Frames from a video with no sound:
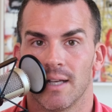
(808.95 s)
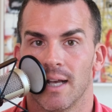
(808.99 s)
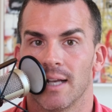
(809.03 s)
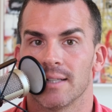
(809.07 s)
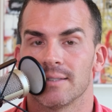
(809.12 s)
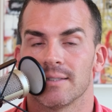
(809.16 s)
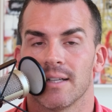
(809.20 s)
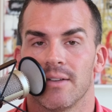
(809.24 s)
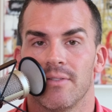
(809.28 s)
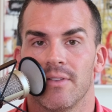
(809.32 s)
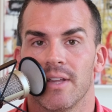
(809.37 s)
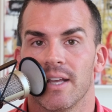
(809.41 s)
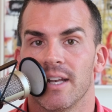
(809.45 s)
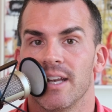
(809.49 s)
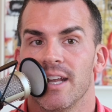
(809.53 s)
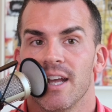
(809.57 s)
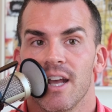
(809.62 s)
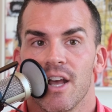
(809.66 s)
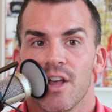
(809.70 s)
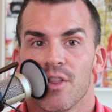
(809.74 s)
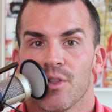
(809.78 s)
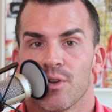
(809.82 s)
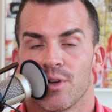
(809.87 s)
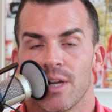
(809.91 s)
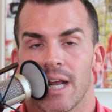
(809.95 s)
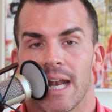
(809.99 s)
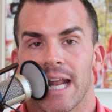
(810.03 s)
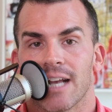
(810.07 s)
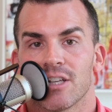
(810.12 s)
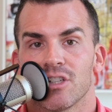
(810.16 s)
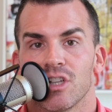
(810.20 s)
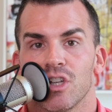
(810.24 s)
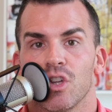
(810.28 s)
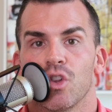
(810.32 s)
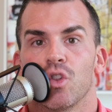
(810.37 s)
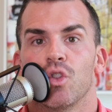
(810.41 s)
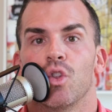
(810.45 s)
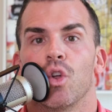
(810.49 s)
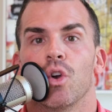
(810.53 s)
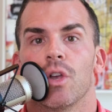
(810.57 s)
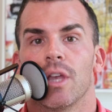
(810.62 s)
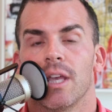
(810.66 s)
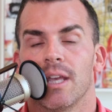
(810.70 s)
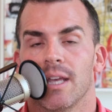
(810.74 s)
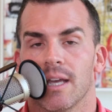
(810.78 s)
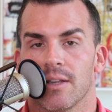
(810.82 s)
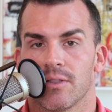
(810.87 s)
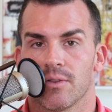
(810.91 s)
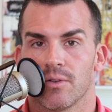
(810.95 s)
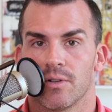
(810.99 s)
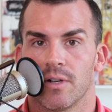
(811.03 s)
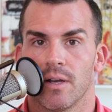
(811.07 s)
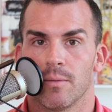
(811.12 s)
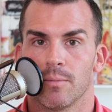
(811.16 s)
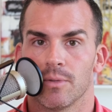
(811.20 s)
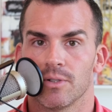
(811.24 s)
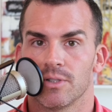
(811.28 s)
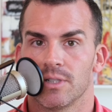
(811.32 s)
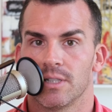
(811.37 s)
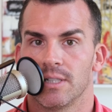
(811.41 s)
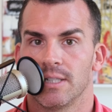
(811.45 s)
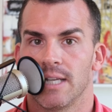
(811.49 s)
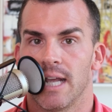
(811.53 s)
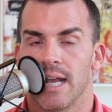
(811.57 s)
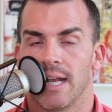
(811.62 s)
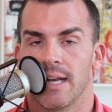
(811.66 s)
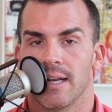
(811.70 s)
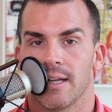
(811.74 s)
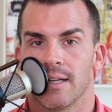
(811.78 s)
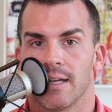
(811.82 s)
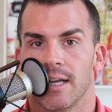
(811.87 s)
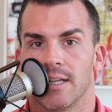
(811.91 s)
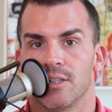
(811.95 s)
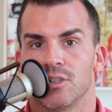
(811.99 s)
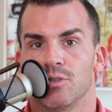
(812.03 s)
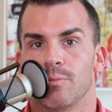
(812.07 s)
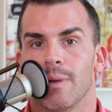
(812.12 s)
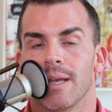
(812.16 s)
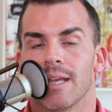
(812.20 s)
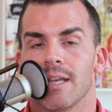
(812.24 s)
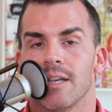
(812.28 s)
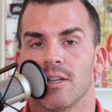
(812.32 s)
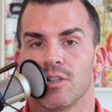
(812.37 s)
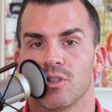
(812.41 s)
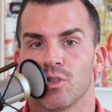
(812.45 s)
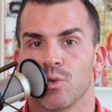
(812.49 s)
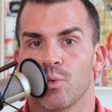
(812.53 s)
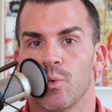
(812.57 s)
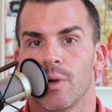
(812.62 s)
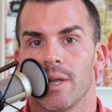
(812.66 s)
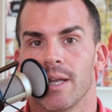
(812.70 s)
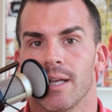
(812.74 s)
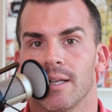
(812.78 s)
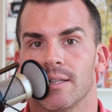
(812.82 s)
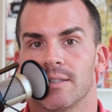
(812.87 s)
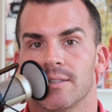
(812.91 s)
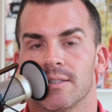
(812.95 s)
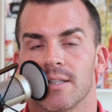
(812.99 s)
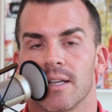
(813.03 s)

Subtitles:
And then they're not actually looking at their numbers and data and making tweaks